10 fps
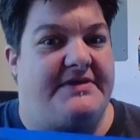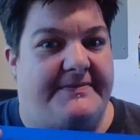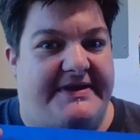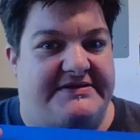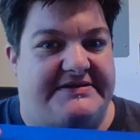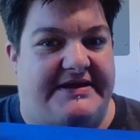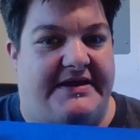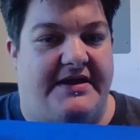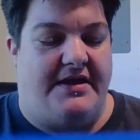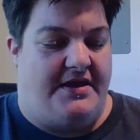in the mail
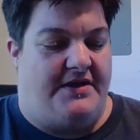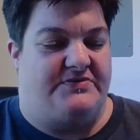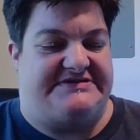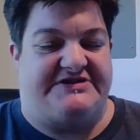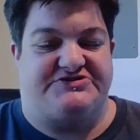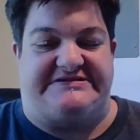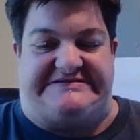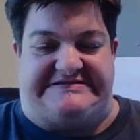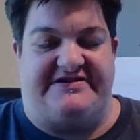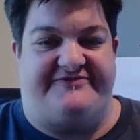today. It was actually
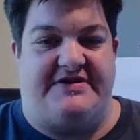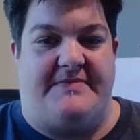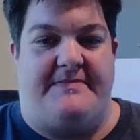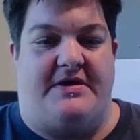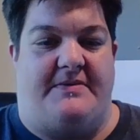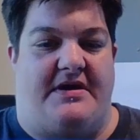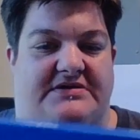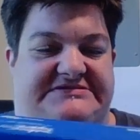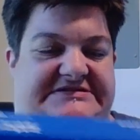stuffed in my mailbox.